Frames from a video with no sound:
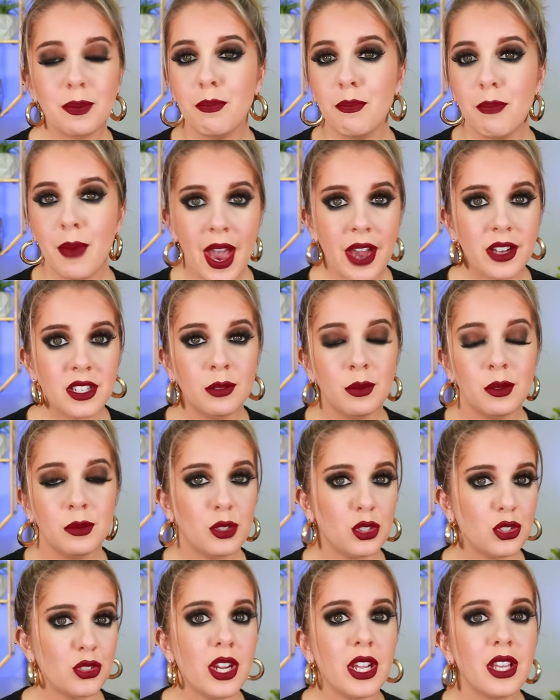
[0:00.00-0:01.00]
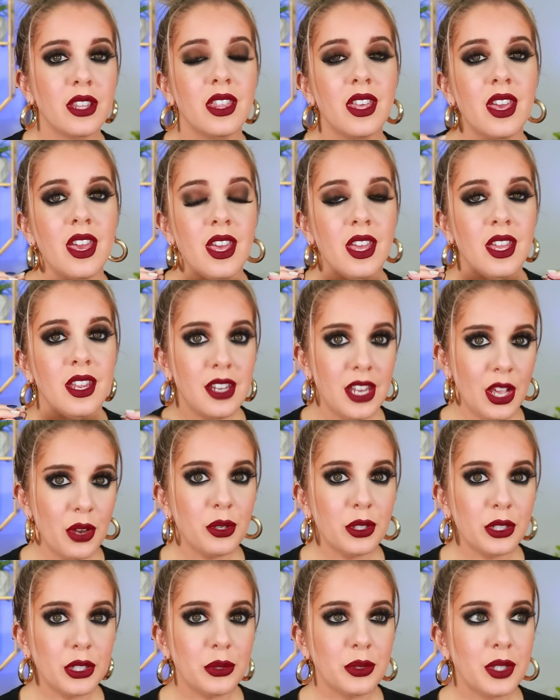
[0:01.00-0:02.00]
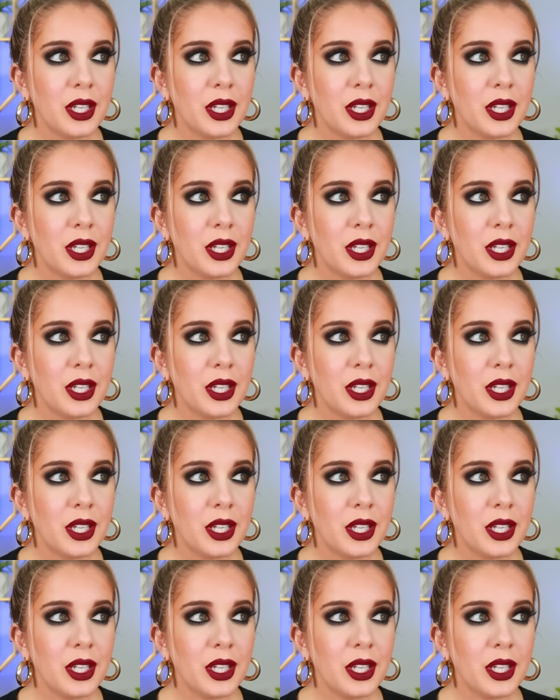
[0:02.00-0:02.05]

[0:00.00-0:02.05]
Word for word: maximum strength nail glue.